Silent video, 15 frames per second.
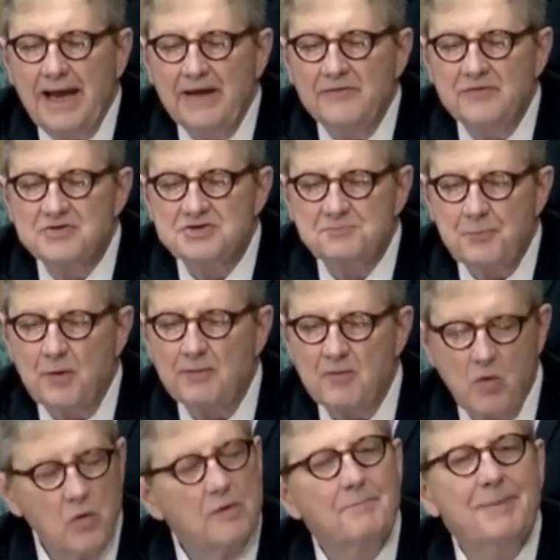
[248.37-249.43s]
And the Supreme
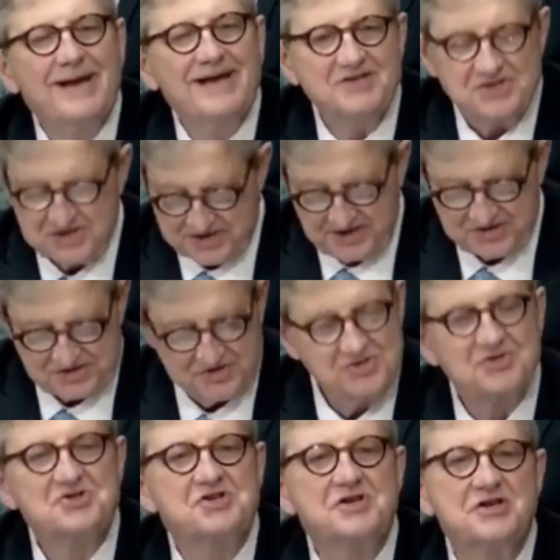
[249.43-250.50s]
Court based its
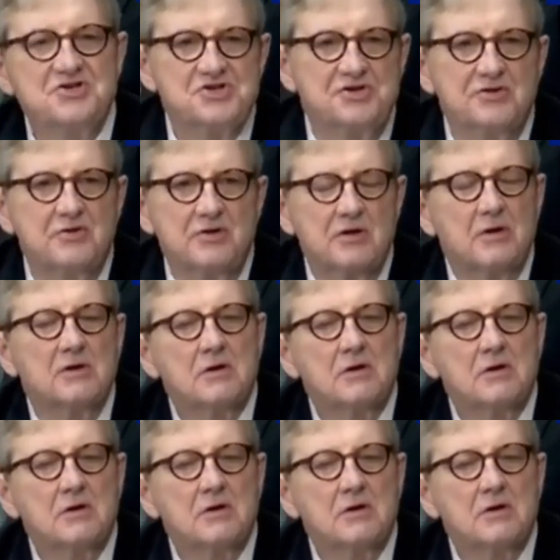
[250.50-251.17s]
decision